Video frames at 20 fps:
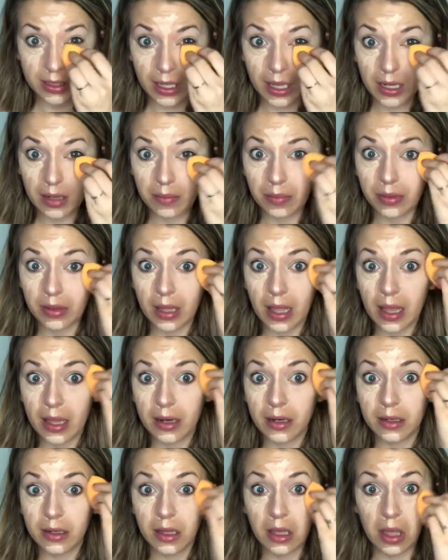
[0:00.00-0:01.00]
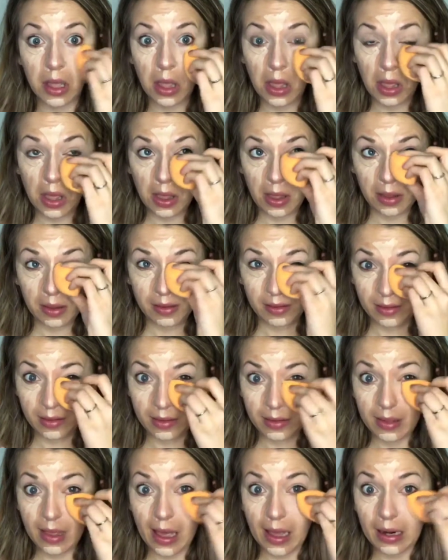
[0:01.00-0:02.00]
to kind of blend
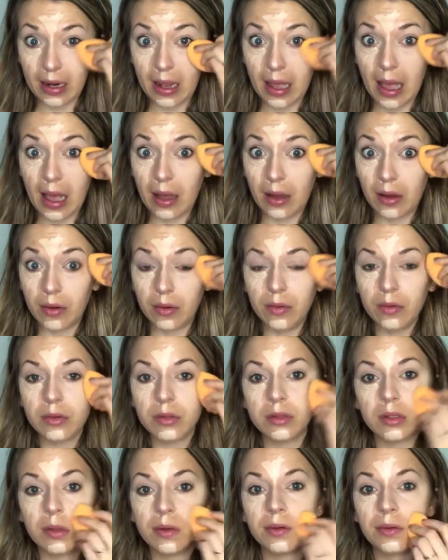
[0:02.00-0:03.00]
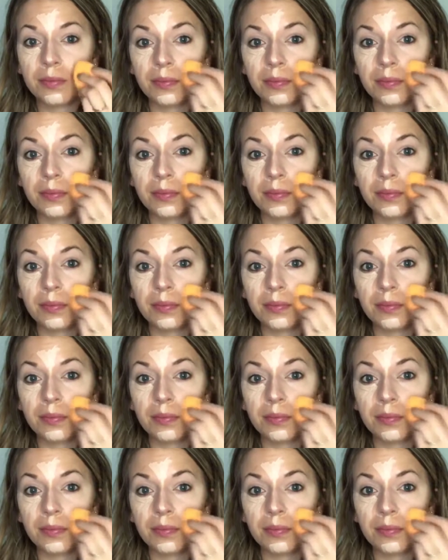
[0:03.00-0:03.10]
that out.